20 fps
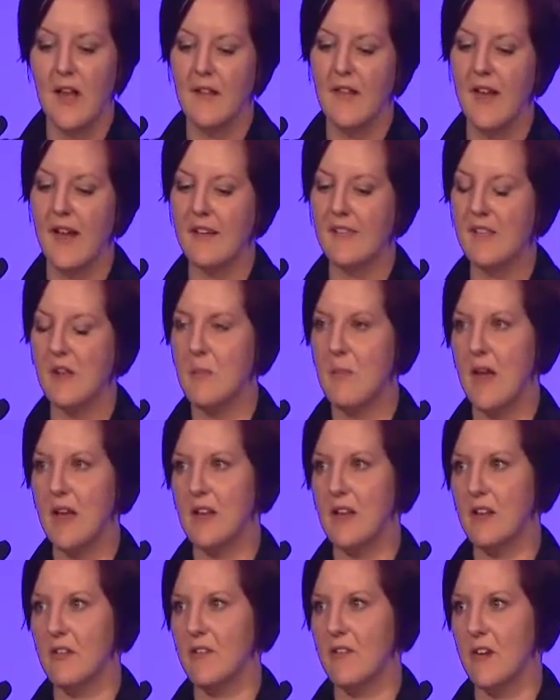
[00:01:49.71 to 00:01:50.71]
Like so
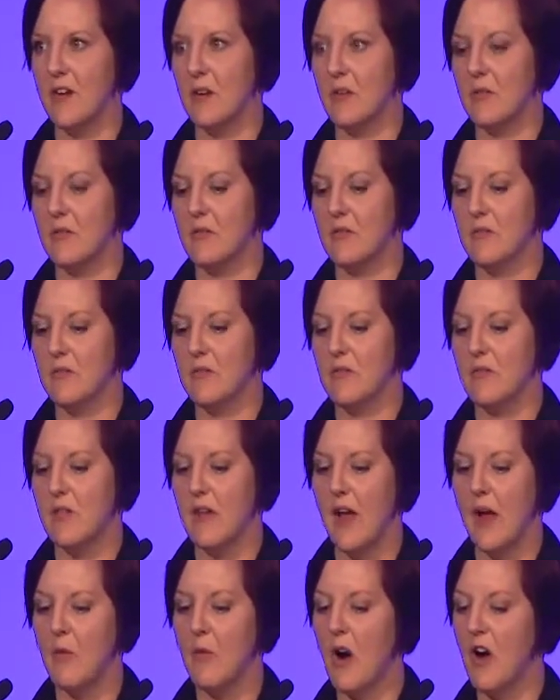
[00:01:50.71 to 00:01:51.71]
many of you,
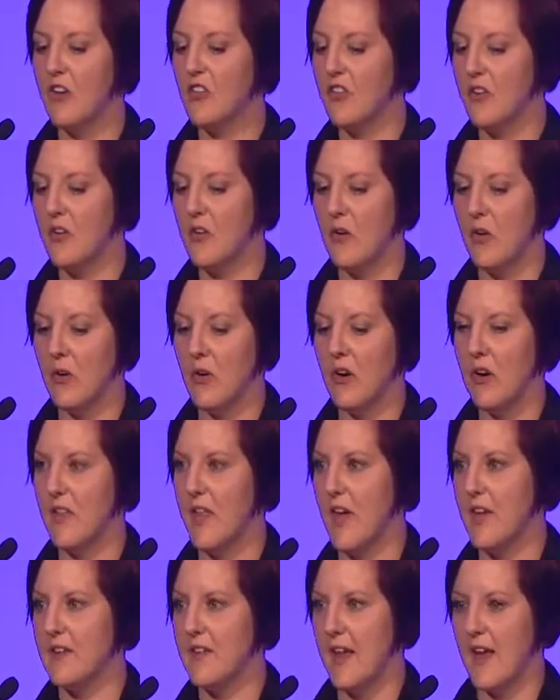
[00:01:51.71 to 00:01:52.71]
I watched in horror
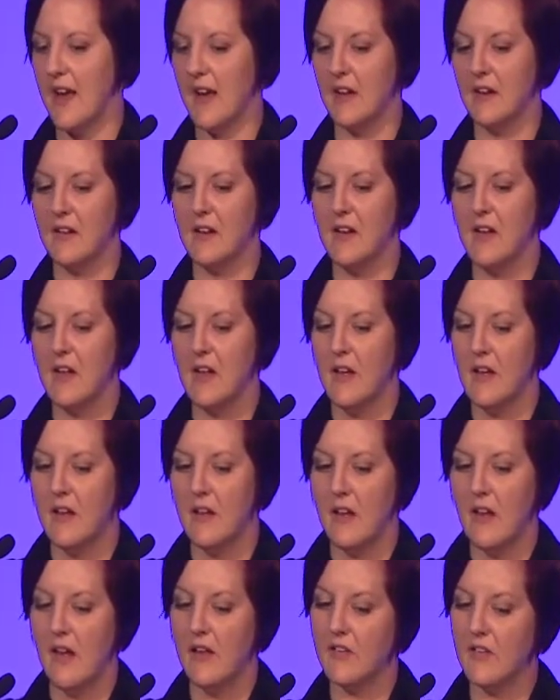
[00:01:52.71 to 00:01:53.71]
that day
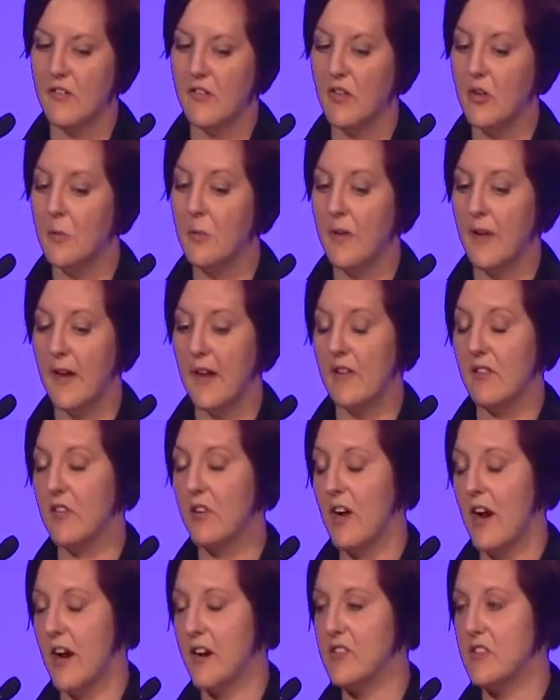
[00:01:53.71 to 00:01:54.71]
as the two planes
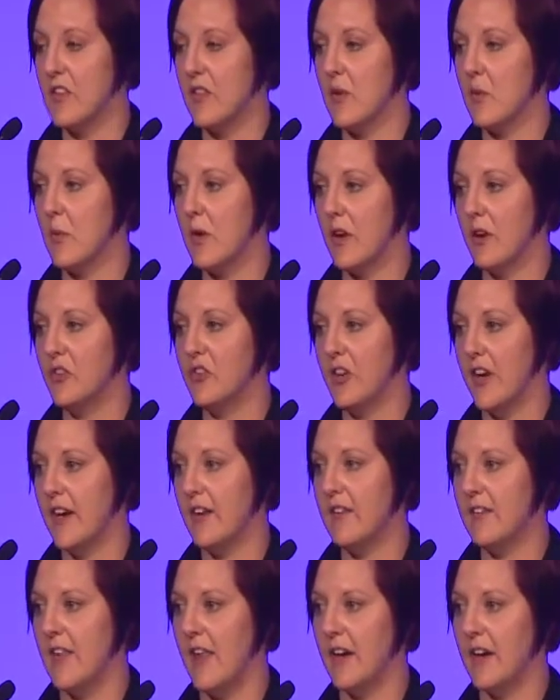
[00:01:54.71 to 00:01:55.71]
crashed into the World
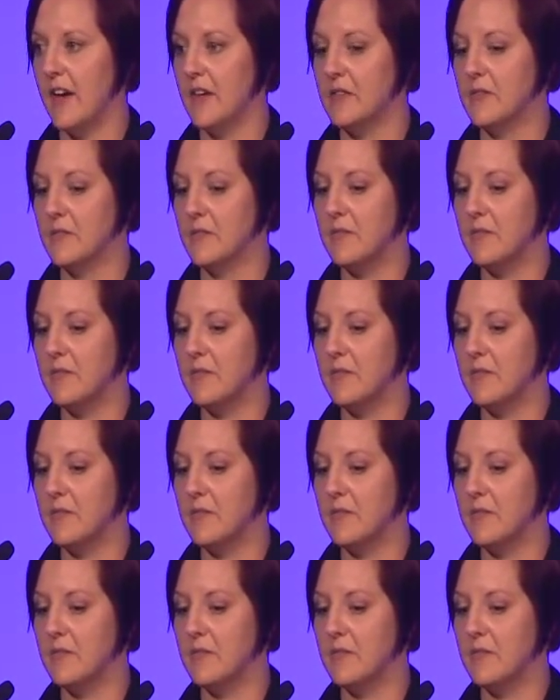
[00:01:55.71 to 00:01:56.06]
Trade Center.